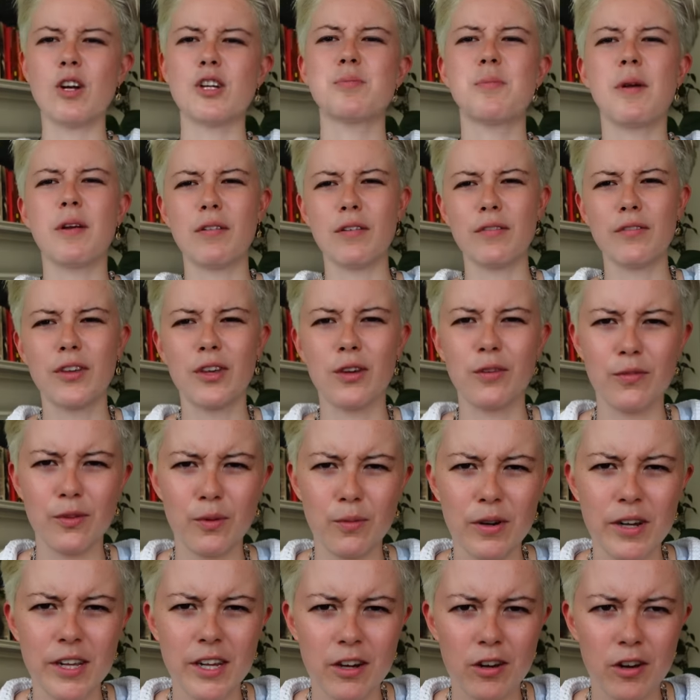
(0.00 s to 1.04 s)
watch my review if you
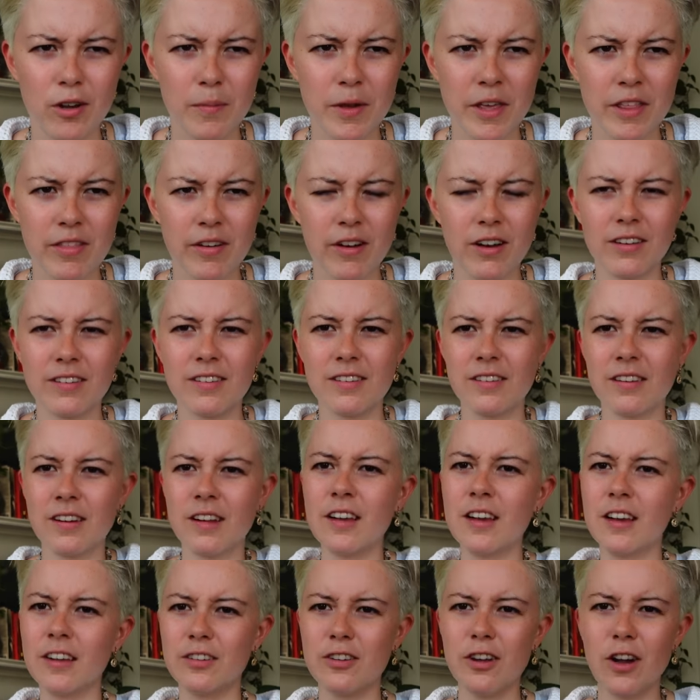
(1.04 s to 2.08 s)
wanna hear all my thoughts.
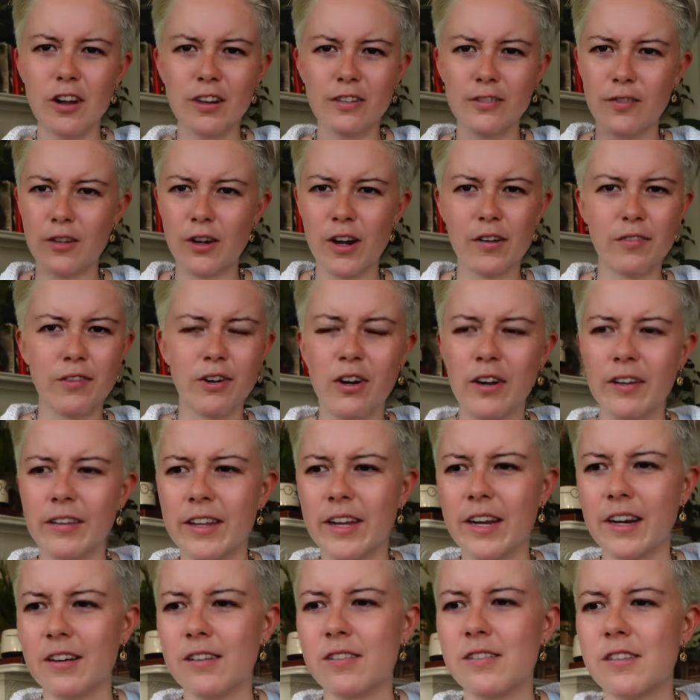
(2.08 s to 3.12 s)
Talked forever on
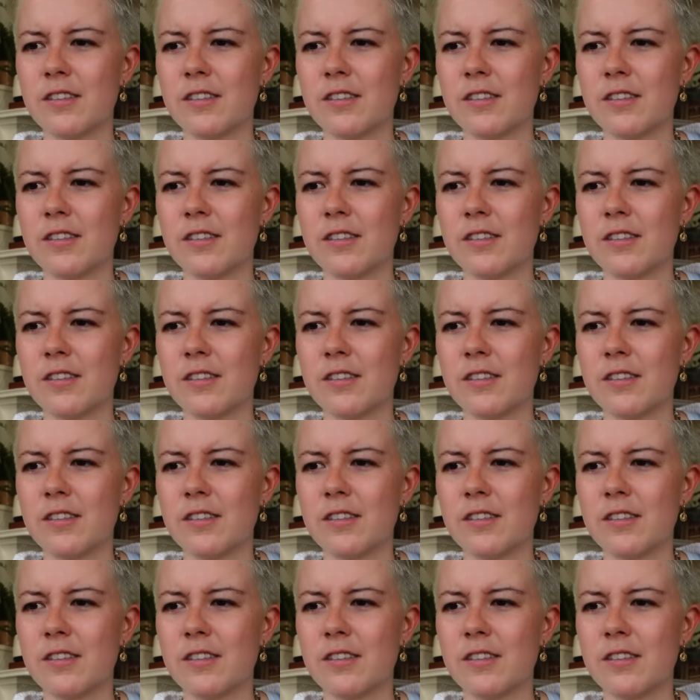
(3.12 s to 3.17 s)
there,